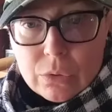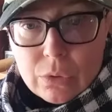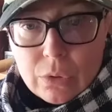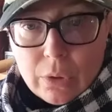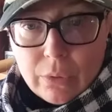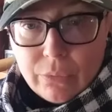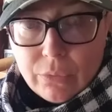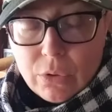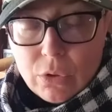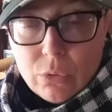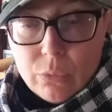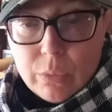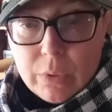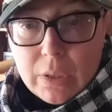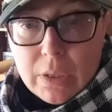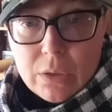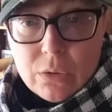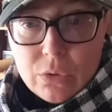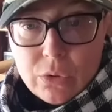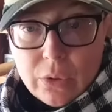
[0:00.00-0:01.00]
of human
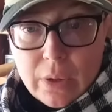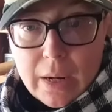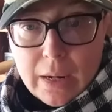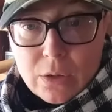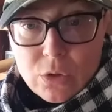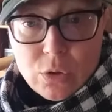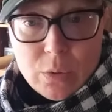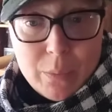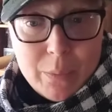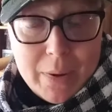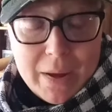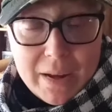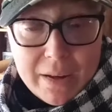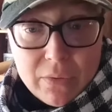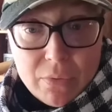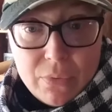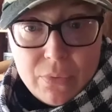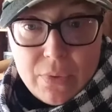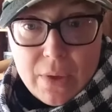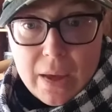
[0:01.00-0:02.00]
interaction.
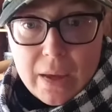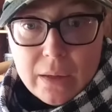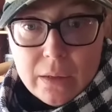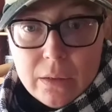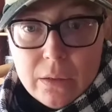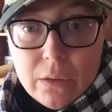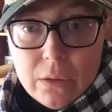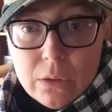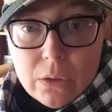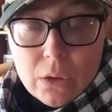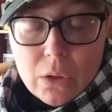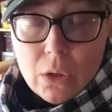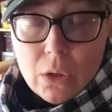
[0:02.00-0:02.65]
Back then,